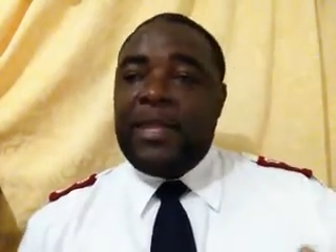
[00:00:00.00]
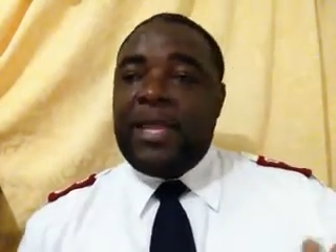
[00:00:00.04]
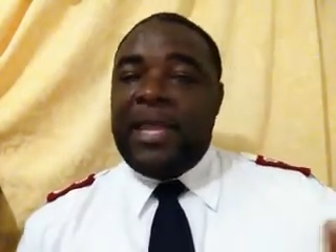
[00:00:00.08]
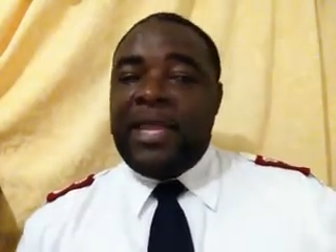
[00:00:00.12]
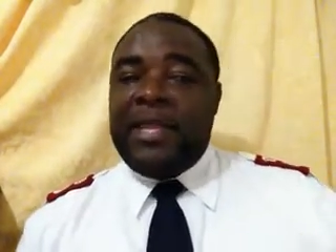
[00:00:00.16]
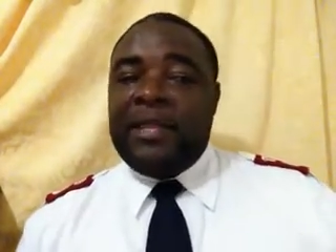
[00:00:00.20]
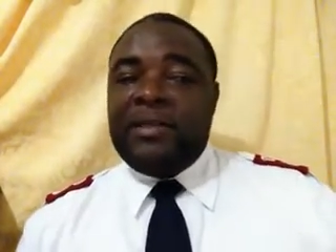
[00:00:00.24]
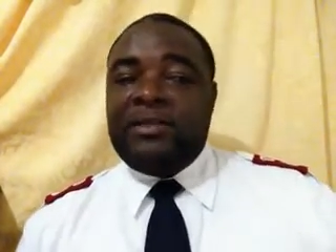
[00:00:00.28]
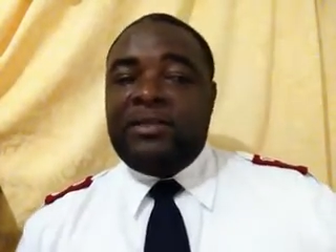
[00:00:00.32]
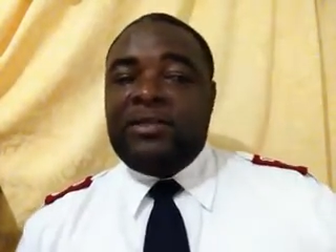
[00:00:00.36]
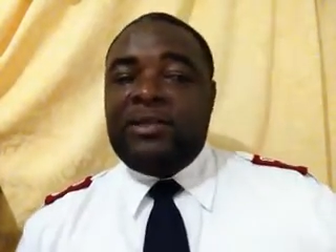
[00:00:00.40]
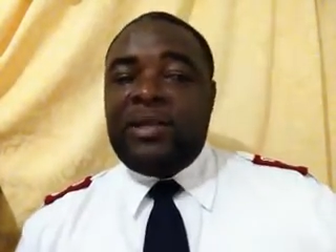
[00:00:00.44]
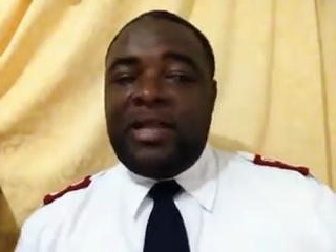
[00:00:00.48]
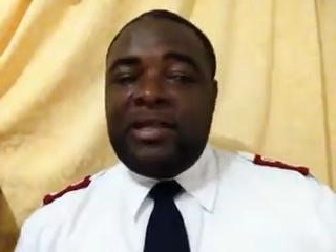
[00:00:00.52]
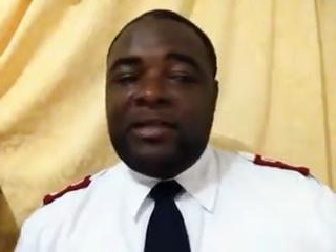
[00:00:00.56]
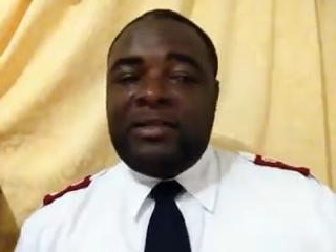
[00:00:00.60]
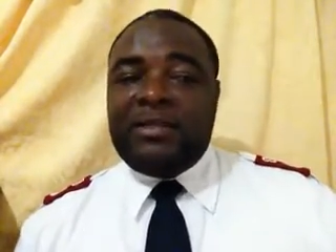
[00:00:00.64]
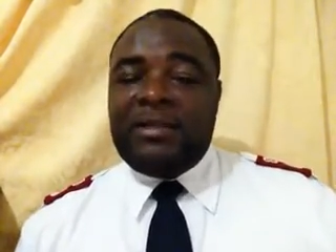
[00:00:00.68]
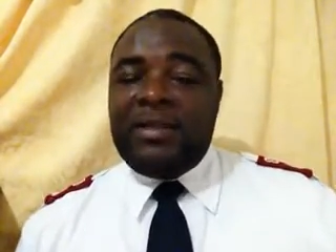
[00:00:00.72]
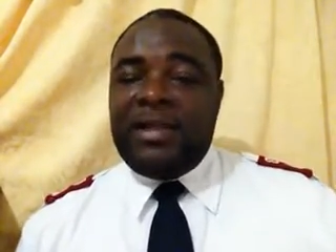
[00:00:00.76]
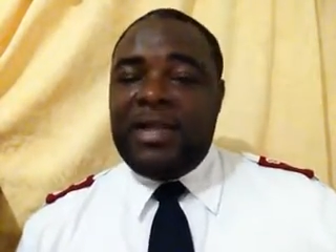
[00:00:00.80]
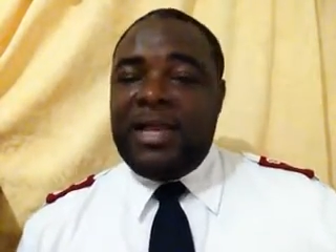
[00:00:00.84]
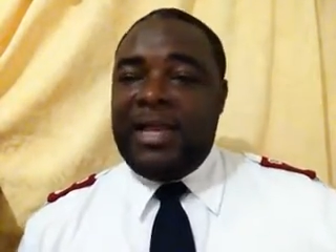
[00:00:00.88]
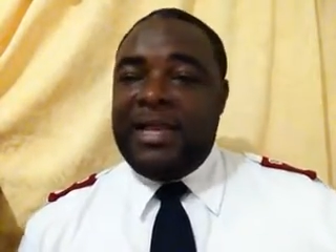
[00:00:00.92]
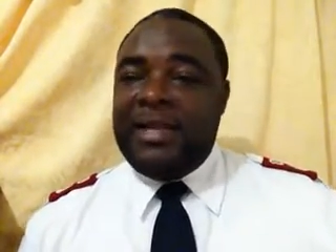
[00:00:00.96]
and
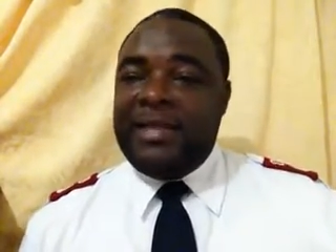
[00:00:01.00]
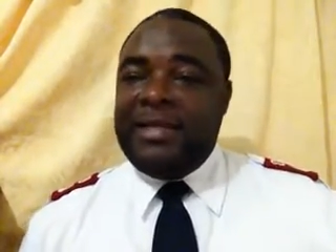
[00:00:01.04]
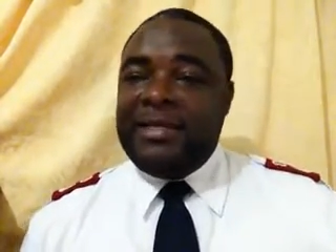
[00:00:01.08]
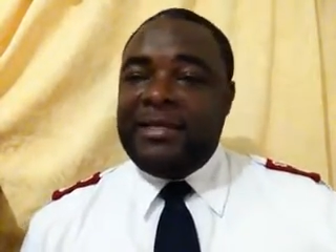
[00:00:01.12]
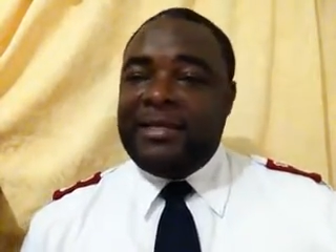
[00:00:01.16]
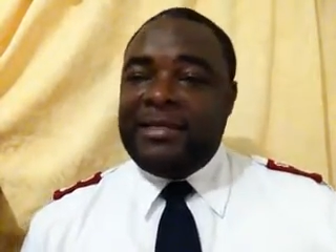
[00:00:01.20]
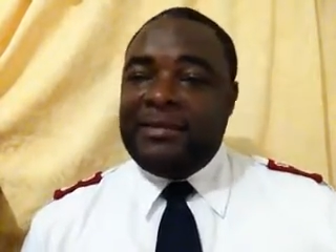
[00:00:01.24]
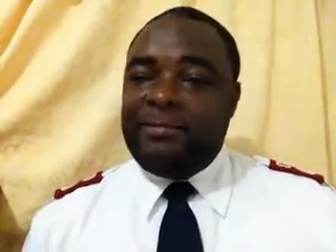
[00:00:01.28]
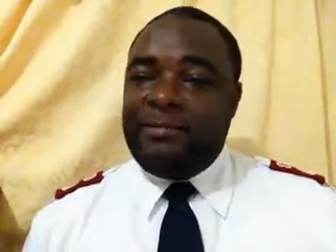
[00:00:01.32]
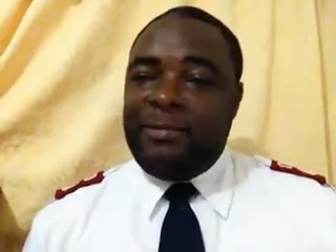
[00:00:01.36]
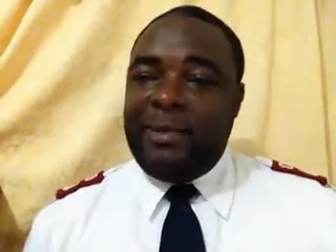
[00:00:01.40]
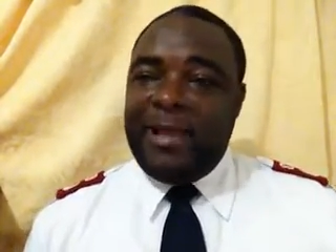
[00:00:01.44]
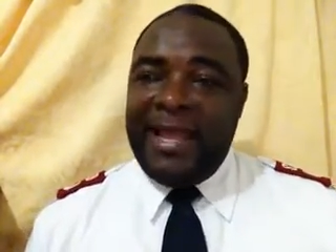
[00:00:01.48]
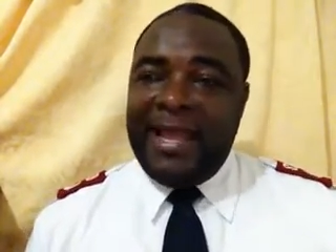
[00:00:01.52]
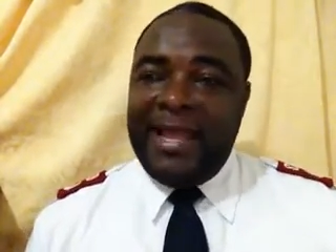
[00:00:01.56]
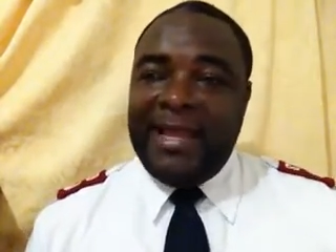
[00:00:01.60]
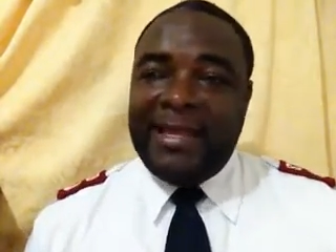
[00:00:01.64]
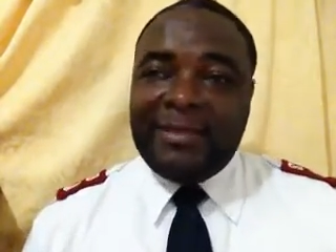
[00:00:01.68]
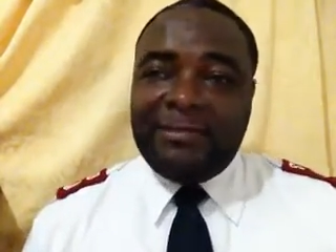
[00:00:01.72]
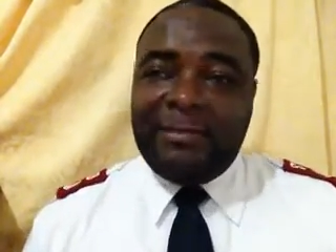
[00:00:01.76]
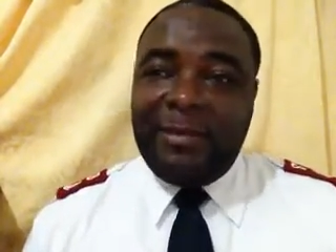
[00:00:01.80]
Joshua and the spies.